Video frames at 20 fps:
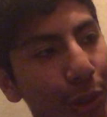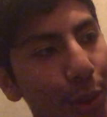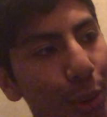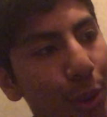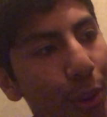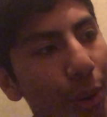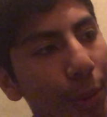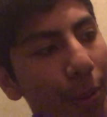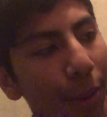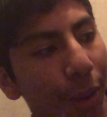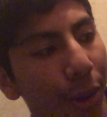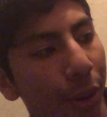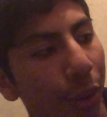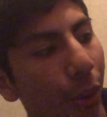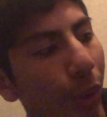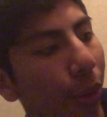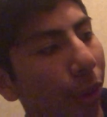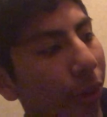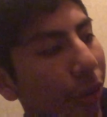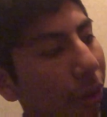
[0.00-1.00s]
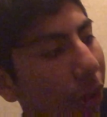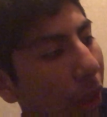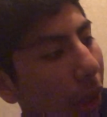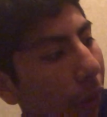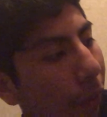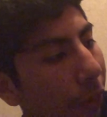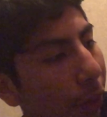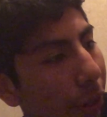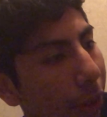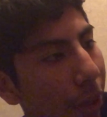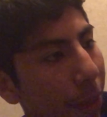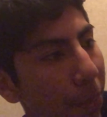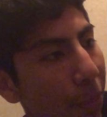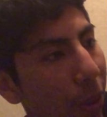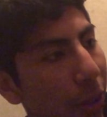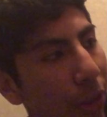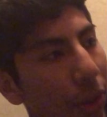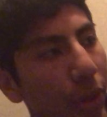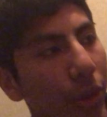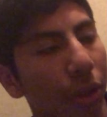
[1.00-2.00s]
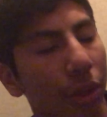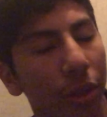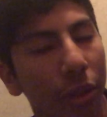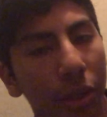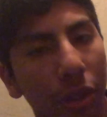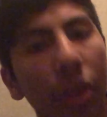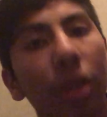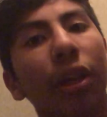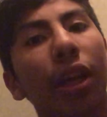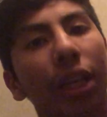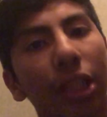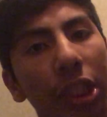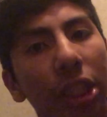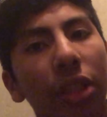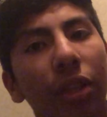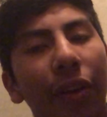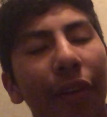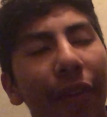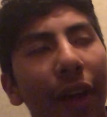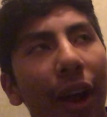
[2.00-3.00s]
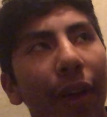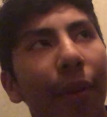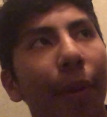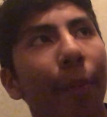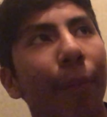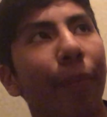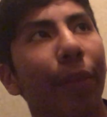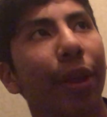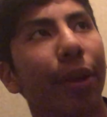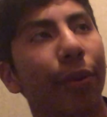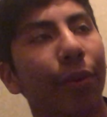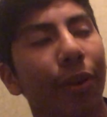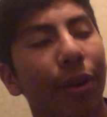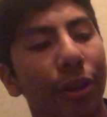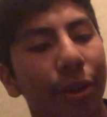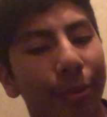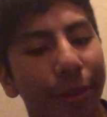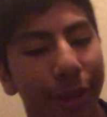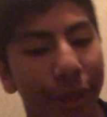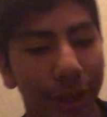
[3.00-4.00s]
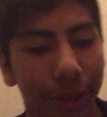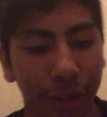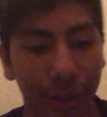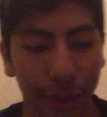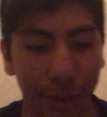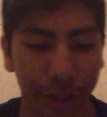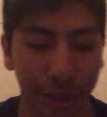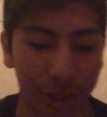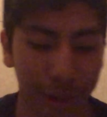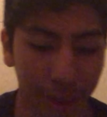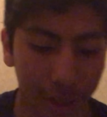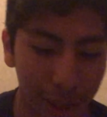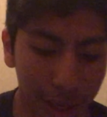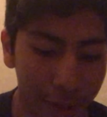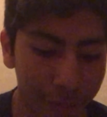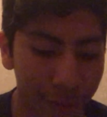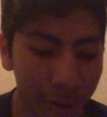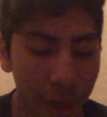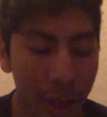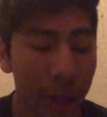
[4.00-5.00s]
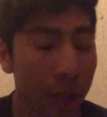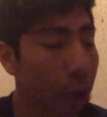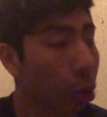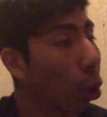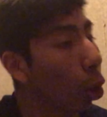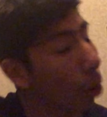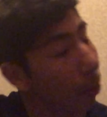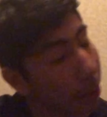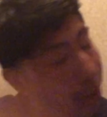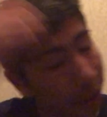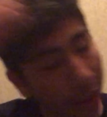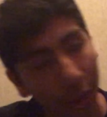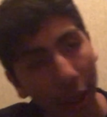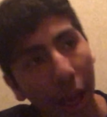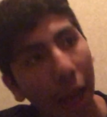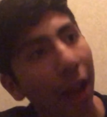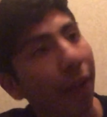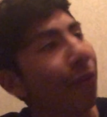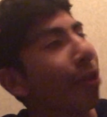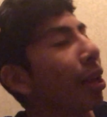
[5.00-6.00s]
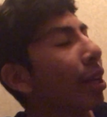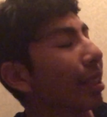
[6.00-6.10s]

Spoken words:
sword, being cool and stuff, and I'm pretty sure she survived. I'm like 100% sure she's alive. Tormund's alive.